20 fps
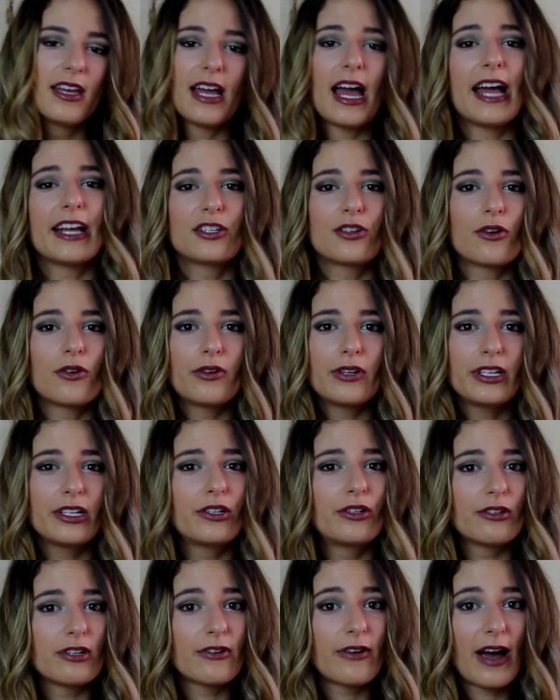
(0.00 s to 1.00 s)
I totally
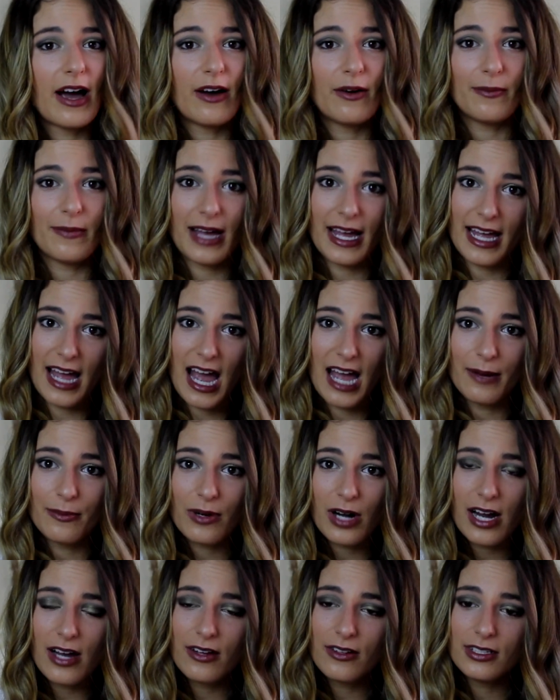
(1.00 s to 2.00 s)
grew out my
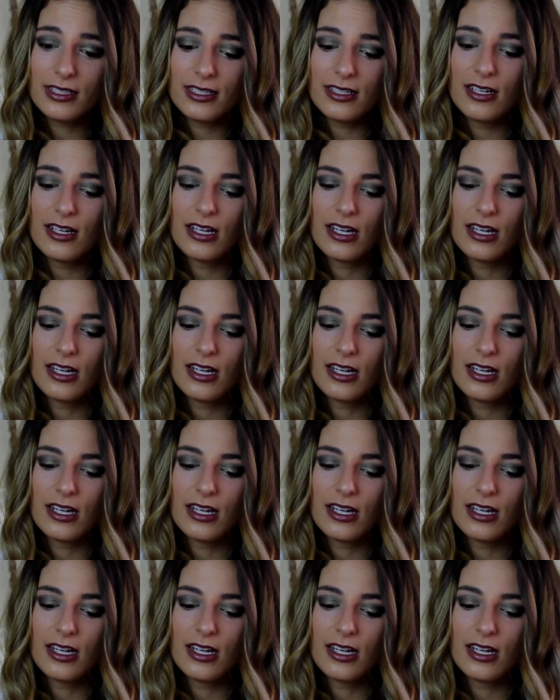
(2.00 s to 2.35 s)
eyebrows.